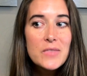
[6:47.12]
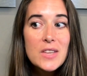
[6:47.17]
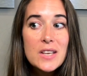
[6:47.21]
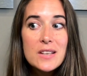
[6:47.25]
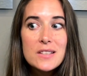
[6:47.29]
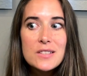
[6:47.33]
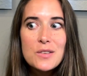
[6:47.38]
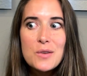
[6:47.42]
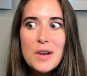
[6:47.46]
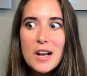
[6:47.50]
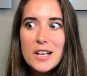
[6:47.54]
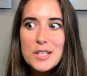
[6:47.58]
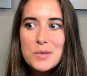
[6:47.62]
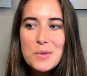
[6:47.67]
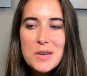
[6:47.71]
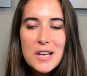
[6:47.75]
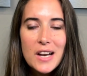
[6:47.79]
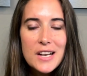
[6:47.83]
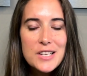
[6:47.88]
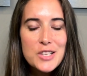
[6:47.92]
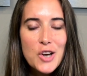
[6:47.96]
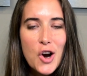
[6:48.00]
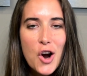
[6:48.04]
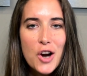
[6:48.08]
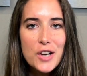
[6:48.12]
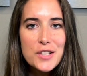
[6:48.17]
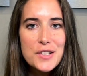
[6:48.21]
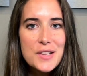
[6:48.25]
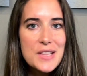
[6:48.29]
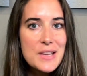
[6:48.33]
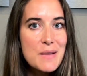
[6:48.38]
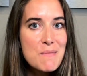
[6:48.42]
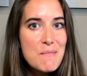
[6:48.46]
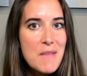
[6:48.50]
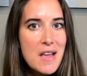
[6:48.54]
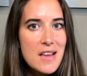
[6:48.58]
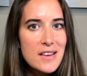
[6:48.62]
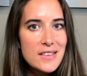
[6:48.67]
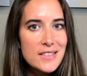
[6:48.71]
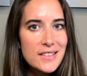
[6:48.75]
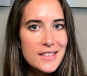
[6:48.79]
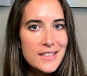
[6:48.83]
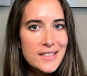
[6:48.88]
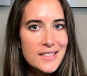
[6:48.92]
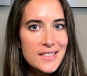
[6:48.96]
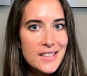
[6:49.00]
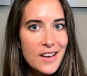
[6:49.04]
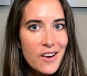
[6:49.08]
So next week I talk to the
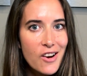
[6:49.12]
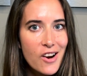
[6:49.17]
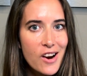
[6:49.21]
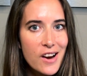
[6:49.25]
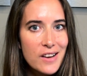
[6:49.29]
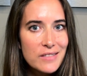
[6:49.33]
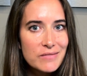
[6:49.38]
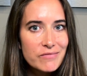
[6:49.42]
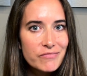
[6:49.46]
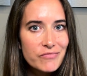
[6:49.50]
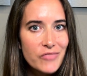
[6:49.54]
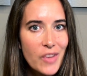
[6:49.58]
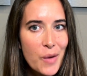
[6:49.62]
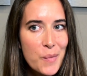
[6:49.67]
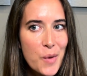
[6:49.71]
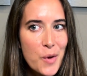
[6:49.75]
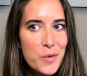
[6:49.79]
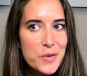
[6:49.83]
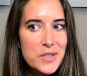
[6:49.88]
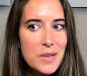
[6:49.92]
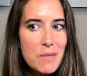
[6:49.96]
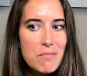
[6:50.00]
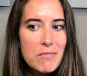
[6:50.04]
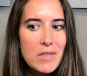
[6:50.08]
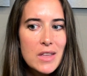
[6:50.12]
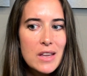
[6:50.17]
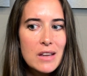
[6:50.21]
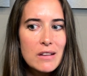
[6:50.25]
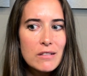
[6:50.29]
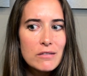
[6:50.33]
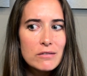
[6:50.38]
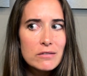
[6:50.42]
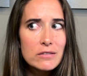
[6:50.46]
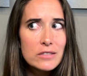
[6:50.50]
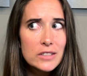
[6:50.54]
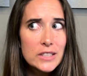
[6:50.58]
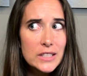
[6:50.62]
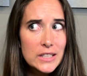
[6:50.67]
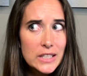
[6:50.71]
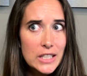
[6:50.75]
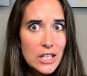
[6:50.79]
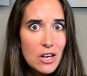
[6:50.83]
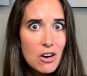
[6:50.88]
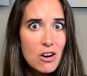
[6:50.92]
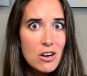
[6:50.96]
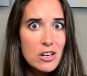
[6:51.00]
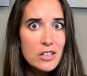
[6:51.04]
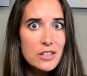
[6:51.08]
amazing Sarah about something really
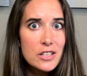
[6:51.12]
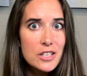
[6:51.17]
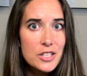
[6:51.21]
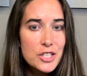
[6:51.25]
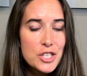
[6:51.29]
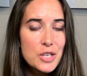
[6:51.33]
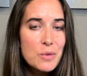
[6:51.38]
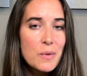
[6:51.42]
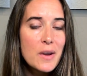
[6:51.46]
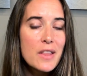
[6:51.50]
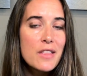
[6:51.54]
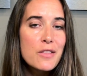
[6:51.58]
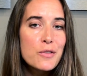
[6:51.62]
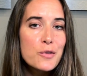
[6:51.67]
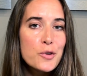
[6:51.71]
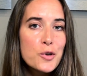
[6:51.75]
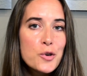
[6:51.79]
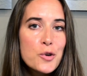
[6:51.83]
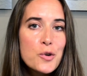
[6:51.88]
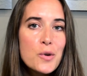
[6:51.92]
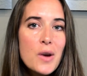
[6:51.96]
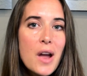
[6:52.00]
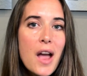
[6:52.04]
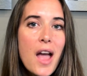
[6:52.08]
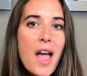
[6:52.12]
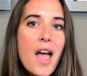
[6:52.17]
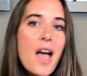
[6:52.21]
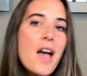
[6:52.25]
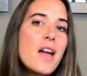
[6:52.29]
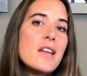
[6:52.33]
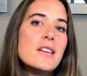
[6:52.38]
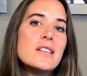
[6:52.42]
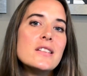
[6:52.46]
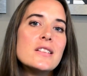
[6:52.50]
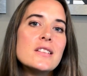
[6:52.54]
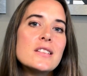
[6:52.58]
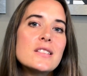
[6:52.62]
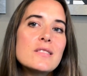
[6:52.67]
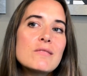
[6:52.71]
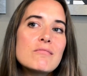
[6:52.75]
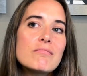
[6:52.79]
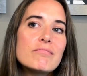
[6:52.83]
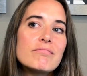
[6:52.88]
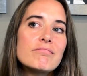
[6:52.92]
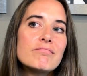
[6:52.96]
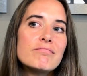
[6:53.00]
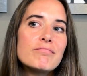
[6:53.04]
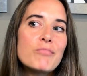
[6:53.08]
hard that she went through and
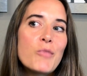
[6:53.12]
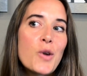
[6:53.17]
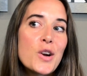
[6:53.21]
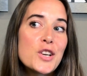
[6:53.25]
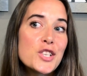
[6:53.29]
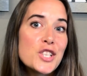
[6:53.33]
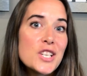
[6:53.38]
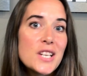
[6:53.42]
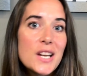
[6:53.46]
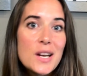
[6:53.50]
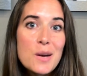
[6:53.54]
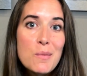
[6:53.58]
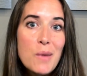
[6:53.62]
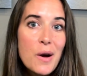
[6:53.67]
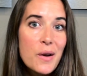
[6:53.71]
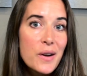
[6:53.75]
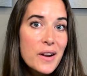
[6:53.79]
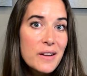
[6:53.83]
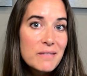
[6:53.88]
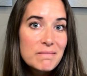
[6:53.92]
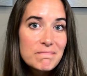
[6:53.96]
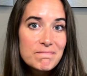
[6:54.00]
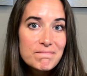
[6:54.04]
what she did about it.